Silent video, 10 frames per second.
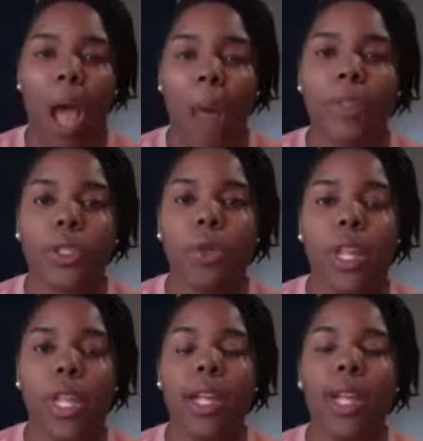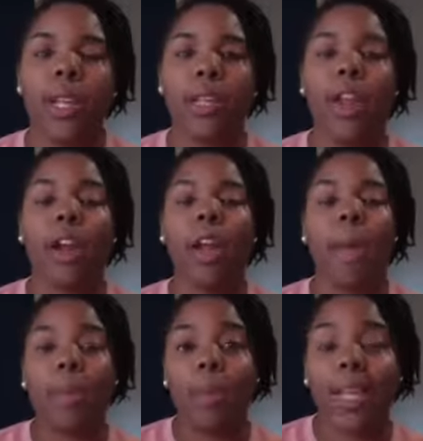opportunity, they're
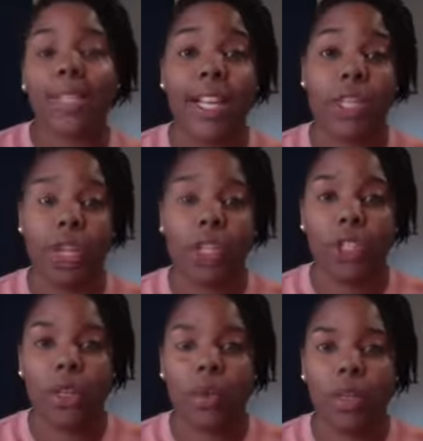coming because they trust you,